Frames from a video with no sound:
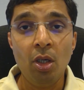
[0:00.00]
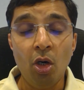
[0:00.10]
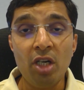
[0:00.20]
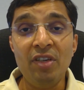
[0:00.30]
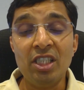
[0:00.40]

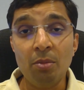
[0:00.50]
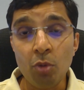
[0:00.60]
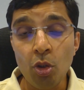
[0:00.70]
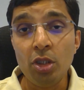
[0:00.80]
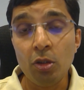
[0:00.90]
or even some
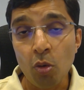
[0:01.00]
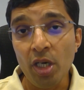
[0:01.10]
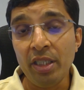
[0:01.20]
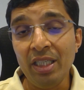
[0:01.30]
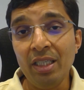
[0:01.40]
good
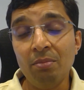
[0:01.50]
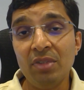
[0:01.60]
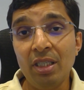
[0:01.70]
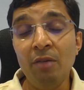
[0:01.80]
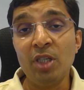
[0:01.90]
quality
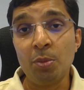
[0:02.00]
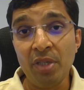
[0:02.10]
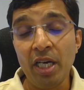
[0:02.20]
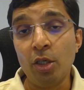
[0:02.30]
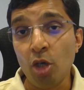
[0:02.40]
investment
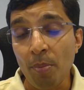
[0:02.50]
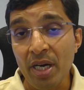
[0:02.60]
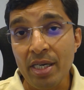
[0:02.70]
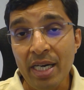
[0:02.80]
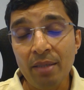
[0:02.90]
grade
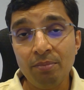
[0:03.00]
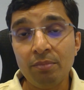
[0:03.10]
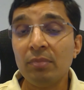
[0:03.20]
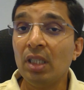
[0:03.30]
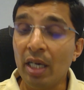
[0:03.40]
corporate debt,
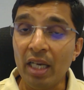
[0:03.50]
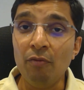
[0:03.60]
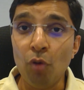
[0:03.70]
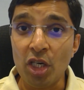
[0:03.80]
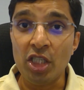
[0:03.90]
again
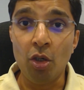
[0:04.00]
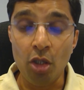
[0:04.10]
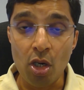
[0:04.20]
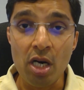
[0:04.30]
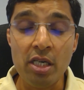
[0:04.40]
focusing on
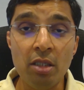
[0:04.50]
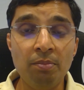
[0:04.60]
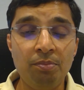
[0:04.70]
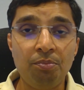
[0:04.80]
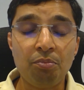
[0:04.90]
longer term,
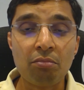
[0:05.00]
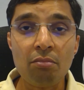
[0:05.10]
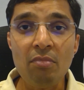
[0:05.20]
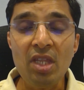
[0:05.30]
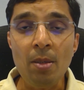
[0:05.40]

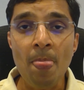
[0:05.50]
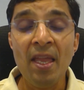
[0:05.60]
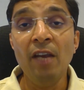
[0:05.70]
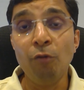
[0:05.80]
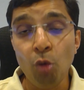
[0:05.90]

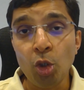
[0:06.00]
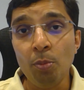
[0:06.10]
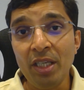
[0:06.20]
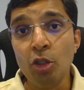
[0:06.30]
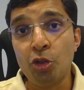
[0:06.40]
if you want to
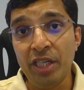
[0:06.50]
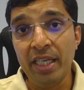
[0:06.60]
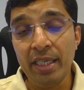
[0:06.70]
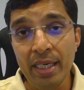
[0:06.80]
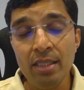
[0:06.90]
make those
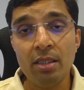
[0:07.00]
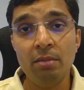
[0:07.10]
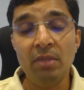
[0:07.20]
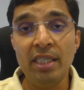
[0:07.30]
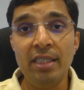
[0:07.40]
trading gains
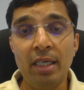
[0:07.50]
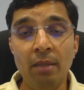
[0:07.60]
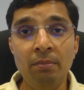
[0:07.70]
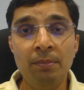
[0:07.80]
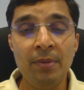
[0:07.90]
as they
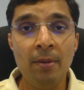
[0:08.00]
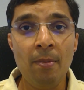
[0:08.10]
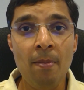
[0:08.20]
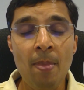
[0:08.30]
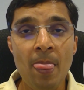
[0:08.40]
come.
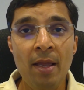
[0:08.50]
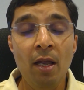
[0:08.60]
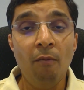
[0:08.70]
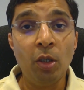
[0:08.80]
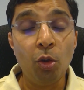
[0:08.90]

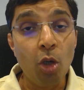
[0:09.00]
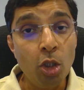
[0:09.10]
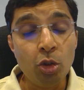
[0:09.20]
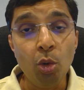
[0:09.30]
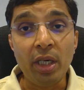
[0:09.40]
One could
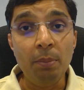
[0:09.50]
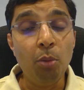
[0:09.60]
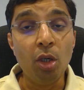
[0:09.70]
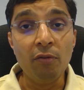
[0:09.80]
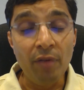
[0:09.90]
also look at
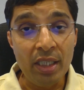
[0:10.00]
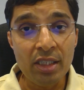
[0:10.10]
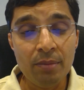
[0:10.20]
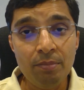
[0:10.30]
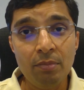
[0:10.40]
bond funds,